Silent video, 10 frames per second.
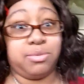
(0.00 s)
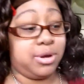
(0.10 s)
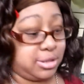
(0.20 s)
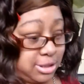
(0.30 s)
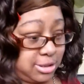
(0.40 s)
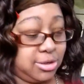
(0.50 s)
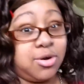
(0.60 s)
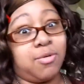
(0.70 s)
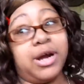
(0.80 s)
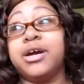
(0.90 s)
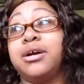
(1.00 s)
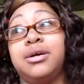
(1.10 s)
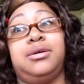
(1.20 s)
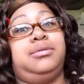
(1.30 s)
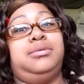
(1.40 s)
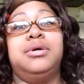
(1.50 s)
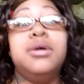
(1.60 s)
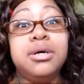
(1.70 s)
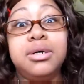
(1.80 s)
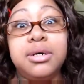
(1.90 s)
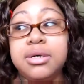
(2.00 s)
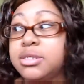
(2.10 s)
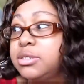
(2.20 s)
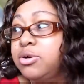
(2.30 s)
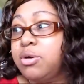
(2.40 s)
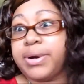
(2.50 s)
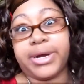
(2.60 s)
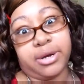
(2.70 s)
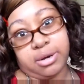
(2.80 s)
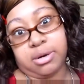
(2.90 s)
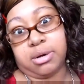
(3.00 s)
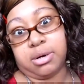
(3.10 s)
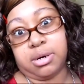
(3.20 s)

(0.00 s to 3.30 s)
because this little girl right here, this little girl right here.